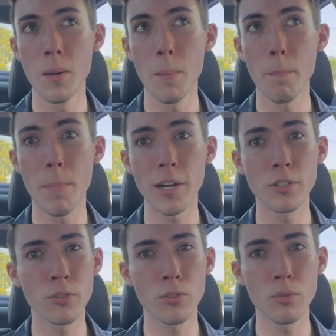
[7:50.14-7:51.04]

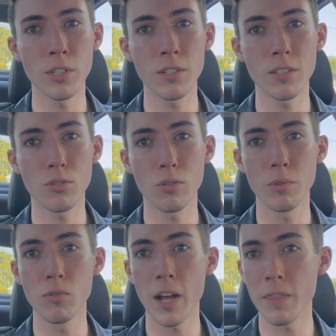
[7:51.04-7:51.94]
better suited to
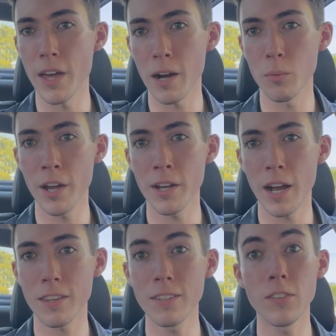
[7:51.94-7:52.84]
be read that way.
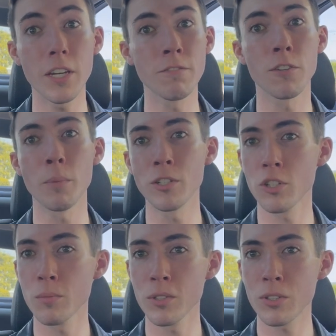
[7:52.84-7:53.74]
I think the
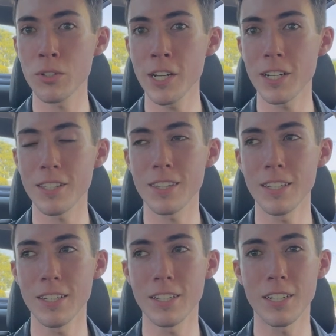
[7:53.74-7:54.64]
information was great. I
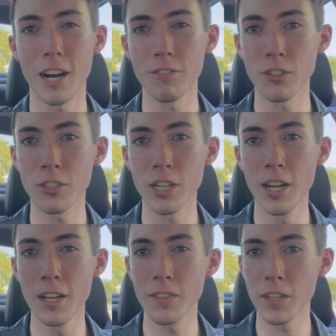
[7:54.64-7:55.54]
think it covered
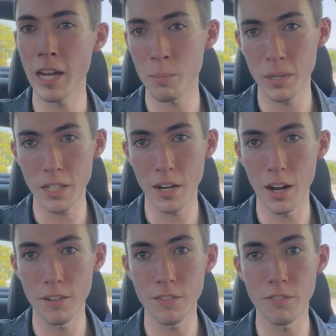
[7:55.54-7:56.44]
the gambit
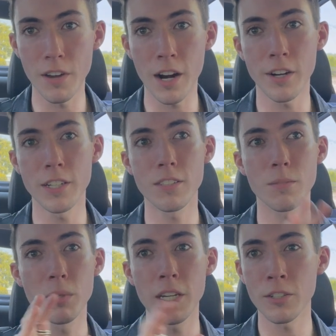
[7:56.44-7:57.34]
of the various
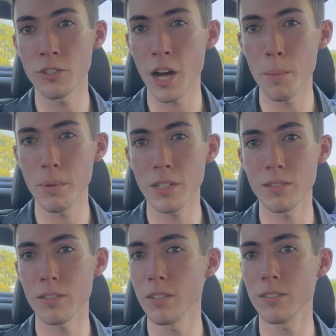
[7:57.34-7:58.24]
beginner
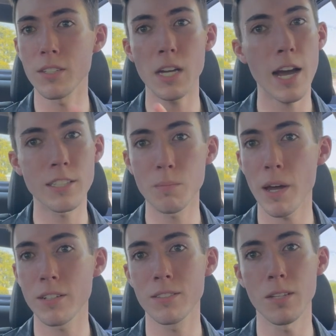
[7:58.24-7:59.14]
topics, things like
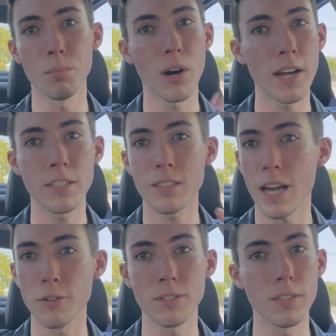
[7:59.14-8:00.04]
aspects and planets,
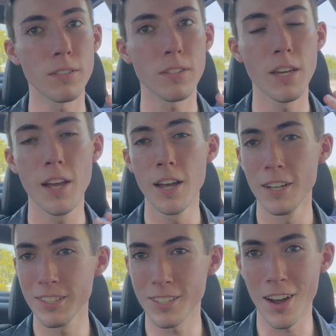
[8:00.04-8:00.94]
houses,
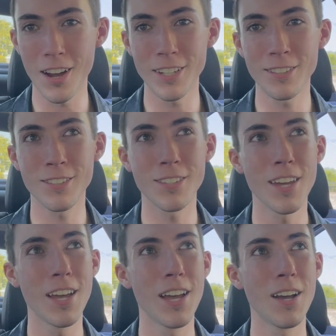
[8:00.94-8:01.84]
signs,
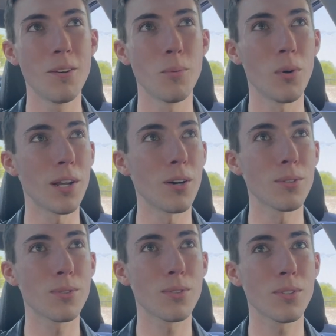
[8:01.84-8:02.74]
what
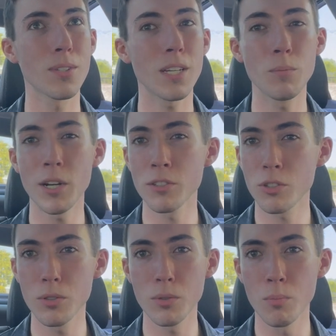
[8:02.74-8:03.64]
else? It went
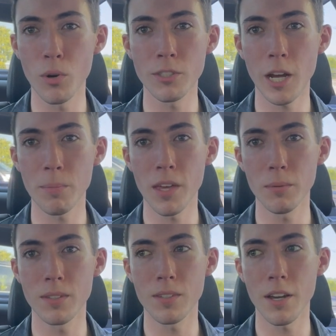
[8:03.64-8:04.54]
into more depth, I
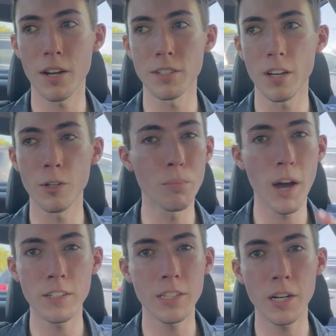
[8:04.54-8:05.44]
would say, on other
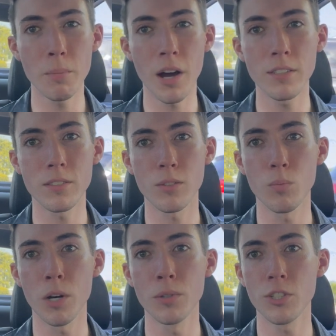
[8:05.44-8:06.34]
planetary bodies as
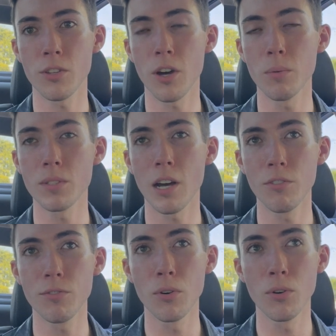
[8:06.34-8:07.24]
well, which I thought was
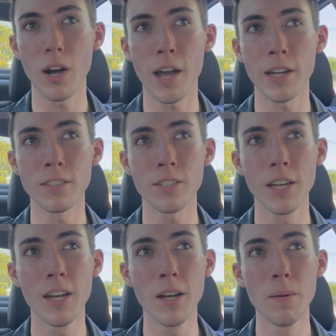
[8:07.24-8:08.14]
helpful, and
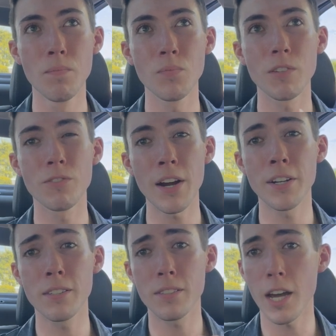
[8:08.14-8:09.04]

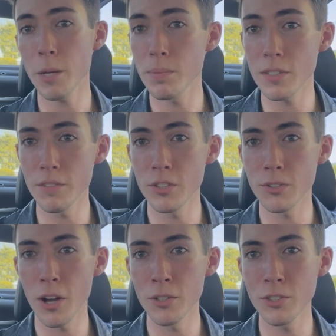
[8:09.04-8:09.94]
various types of
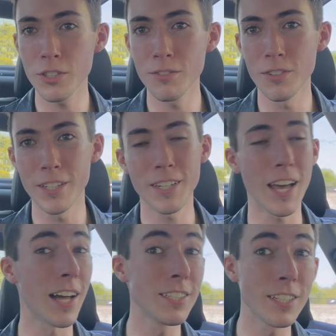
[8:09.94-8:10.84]
astrology,
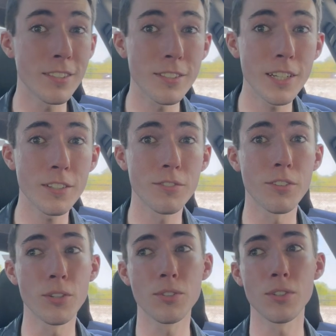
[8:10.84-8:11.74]
like Hellenistic
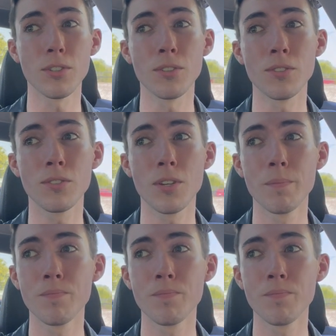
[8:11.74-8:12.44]
versus